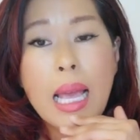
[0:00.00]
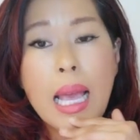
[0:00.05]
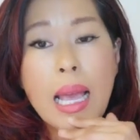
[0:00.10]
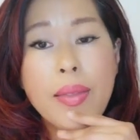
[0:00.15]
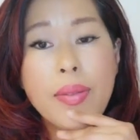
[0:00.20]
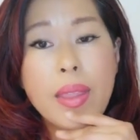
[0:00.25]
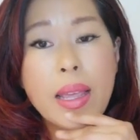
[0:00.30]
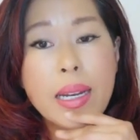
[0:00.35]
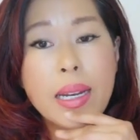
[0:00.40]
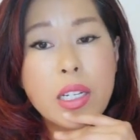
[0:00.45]

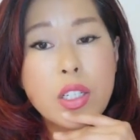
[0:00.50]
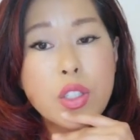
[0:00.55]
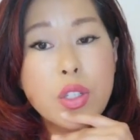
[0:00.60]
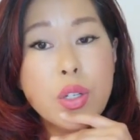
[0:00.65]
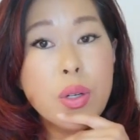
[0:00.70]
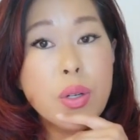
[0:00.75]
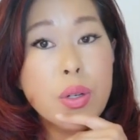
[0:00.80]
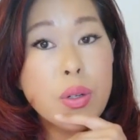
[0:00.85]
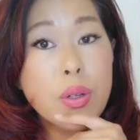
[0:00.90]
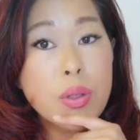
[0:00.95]
And then it
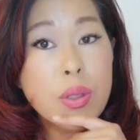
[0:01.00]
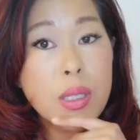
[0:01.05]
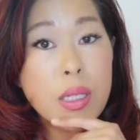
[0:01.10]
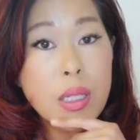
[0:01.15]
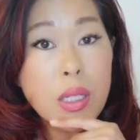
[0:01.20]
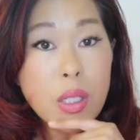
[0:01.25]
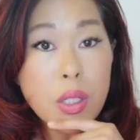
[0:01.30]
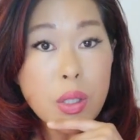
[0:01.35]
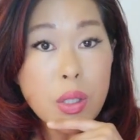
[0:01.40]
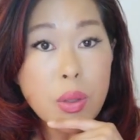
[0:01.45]
turns
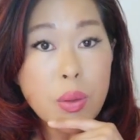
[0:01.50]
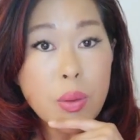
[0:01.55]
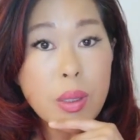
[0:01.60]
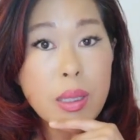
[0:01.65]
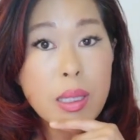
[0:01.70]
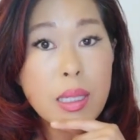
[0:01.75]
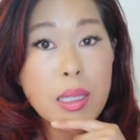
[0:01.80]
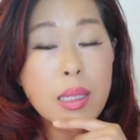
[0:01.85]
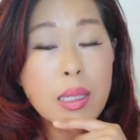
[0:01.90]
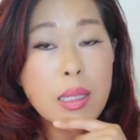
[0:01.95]
into,
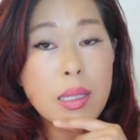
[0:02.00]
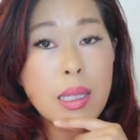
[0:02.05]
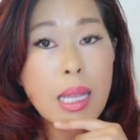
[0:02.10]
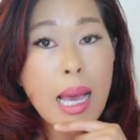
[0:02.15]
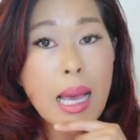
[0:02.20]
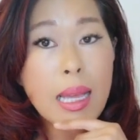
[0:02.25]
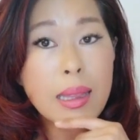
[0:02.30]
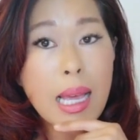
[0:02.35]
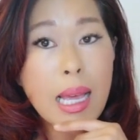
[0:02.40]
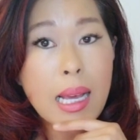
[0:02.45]
and this is
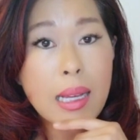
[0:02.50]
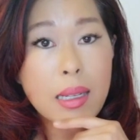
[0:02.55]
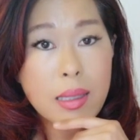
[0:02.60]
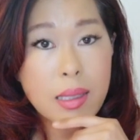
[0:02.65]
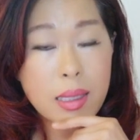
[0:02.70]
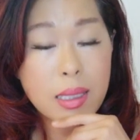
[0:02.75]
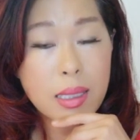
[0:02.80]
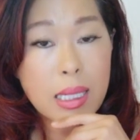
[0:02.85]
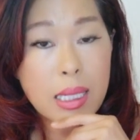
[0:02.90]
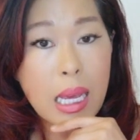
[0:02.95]
that
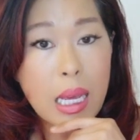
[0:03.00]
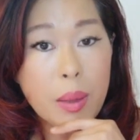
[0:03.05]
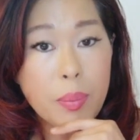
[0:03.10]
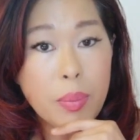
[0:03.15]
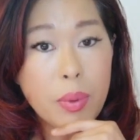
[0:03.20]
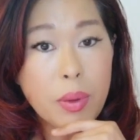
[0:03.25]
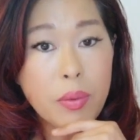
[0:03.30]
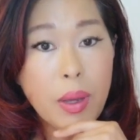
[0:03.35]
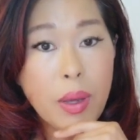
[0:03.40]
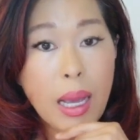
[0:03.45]
last step
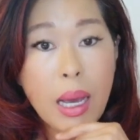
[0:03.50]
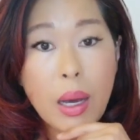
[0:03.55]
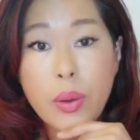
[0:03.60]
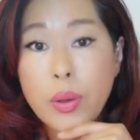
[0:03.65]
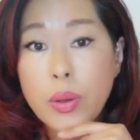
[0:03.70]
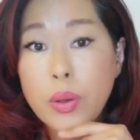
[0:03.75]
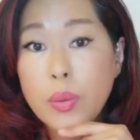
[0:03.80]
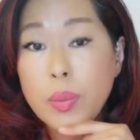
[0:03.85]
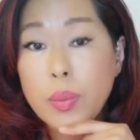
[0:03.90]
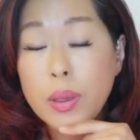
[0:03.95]
of how
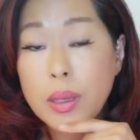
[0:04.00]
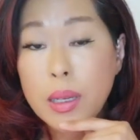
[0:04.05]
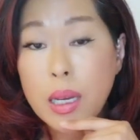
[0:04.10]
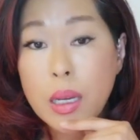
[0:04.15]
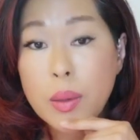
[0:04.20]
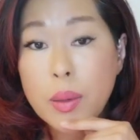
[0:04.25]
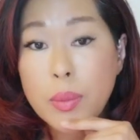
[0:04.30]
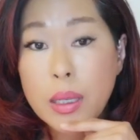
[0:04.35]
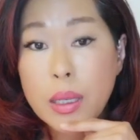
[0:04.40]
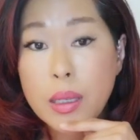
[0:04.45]
you're
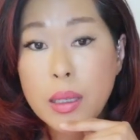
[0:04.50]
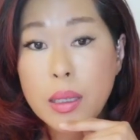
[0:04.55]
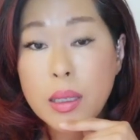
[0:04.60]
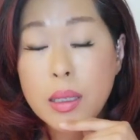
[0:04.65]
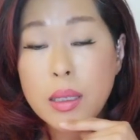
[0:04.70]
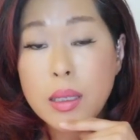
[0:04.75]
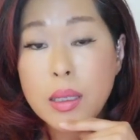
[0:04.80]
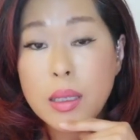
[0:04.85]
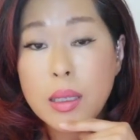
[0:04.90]
becoming.